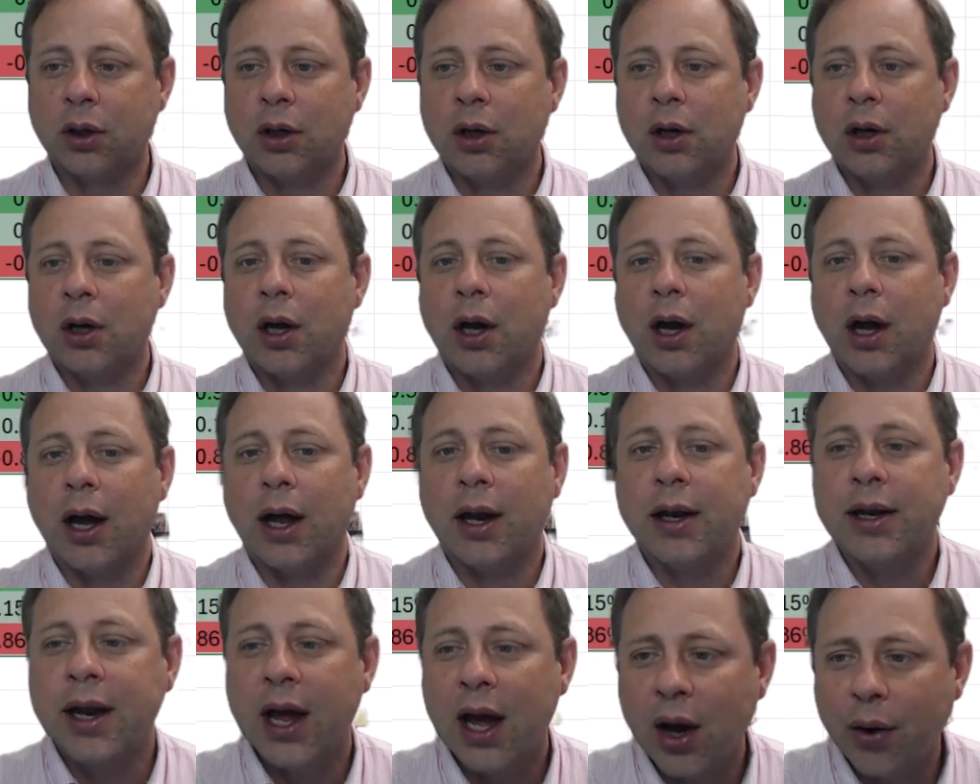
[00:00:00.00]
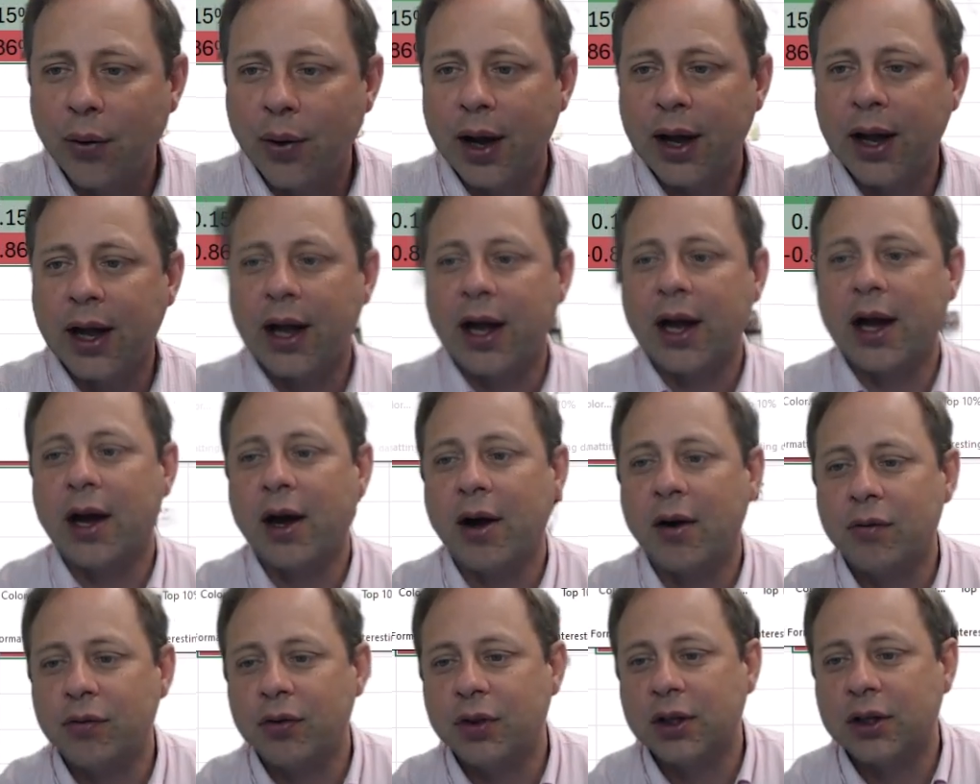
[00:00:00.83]
And now I
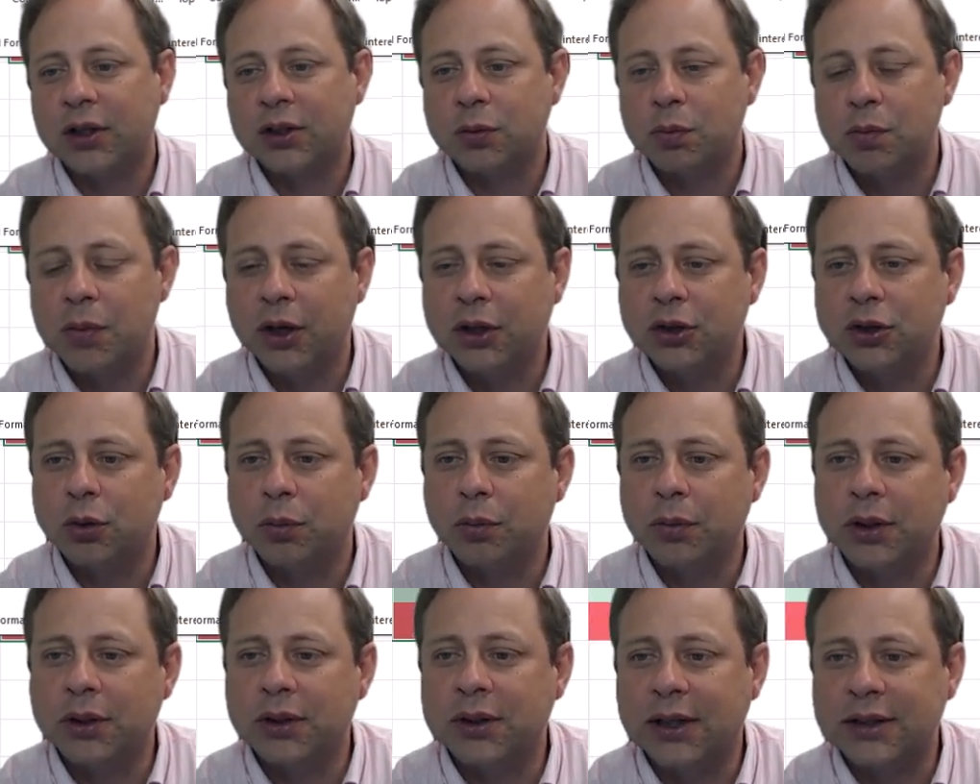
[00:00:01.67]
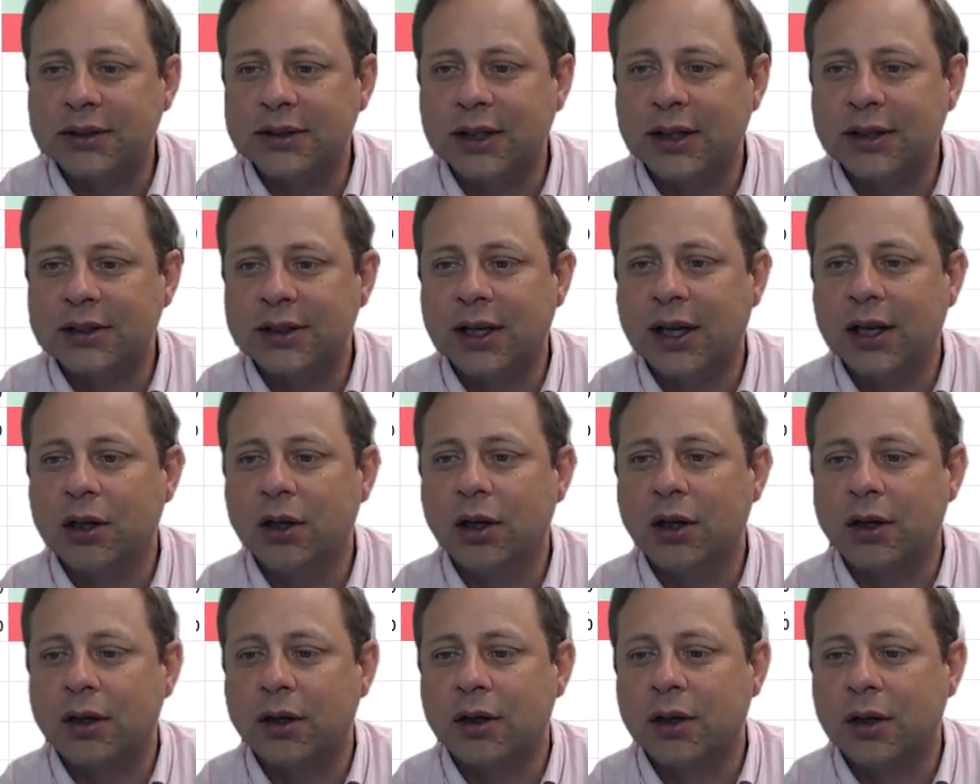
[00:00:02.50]
have this measurement that says, hey,
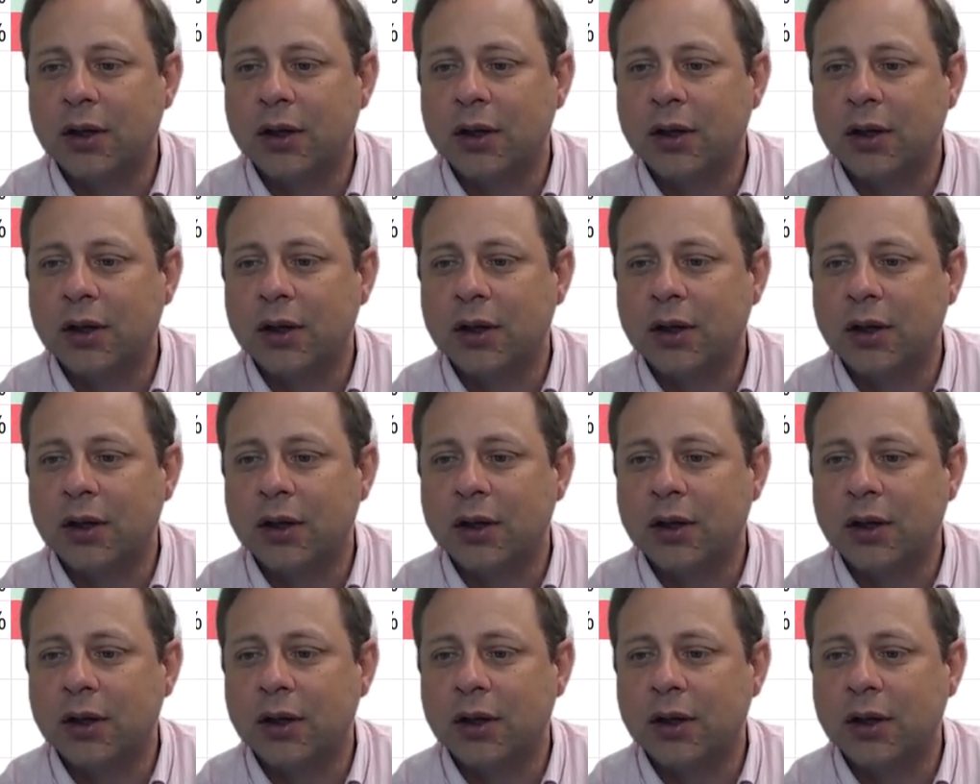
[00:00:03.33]
look,